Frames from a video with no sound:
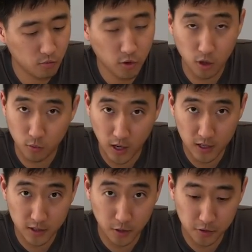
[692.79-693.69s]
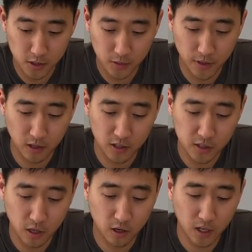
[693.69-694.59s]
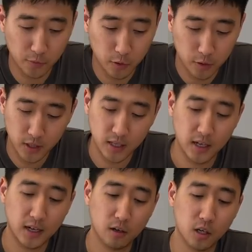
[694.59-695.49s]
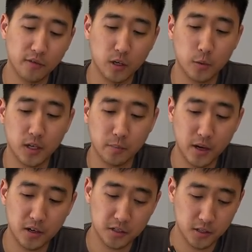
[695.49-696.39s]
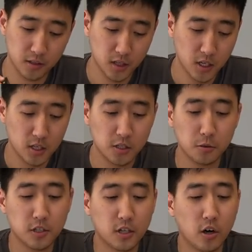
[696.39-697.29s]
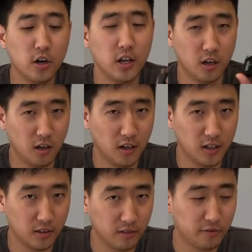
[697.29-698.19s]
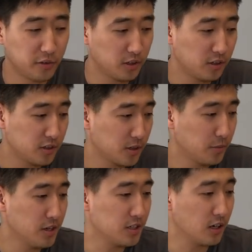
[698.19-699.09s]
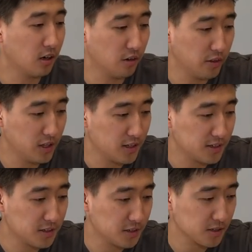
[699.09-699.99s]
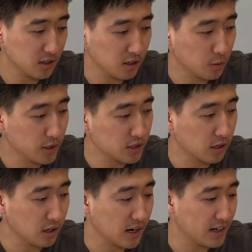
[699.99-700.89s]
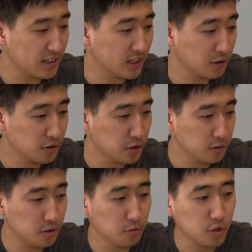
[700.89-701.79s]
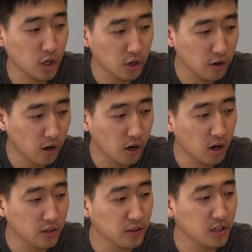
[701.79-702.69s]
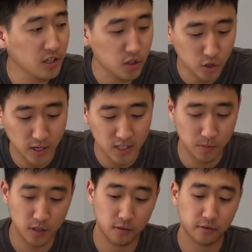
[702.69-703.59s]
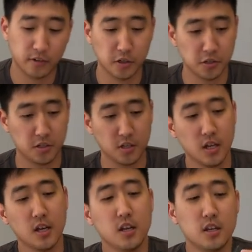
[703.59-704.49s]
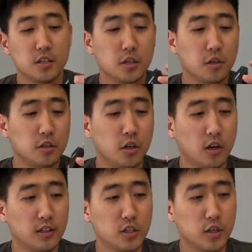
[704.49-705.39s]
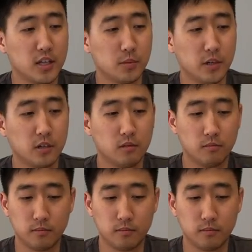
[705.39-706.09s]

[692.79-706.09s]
Rode Wireless Go system here. Let's turn it on real quick and I'll give you a quick comparison. So to turn it on, for some reason on this uh, quick start guide, it tells you to turn on the transmitter first. So you turn on the transmitter,